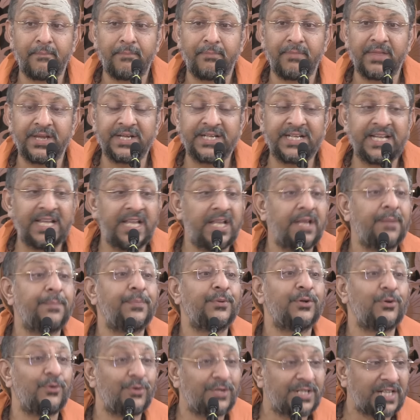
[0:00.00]

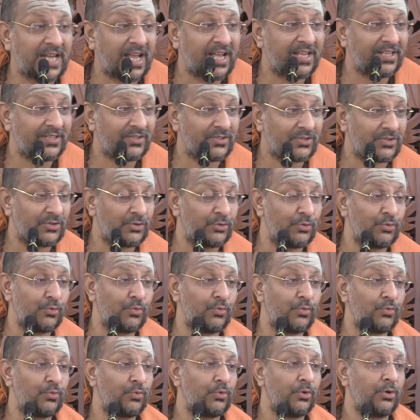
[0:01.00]
dehypnotized.
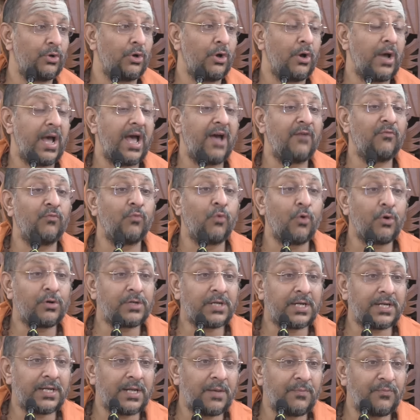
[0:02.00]
You have
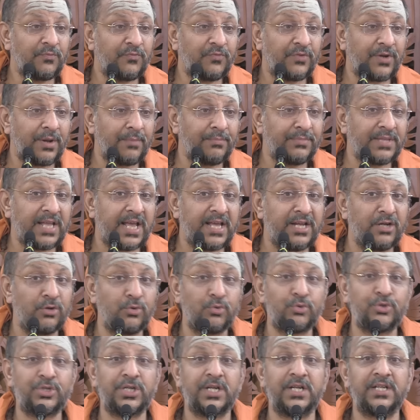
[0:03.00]
woken up from the
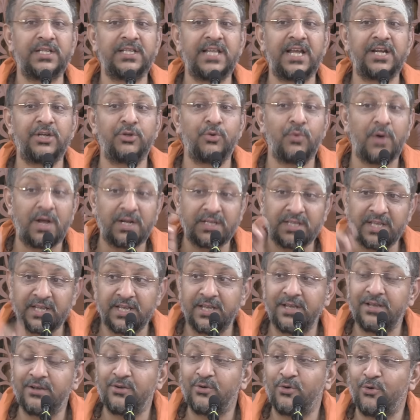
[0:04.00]
illusion that you are the
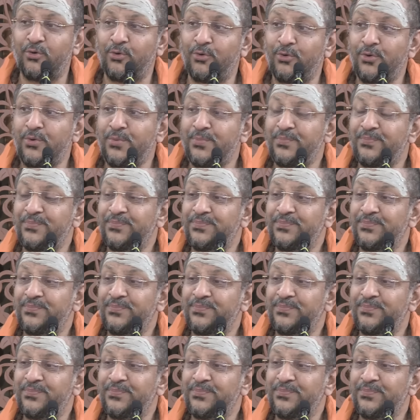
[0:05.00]
ego.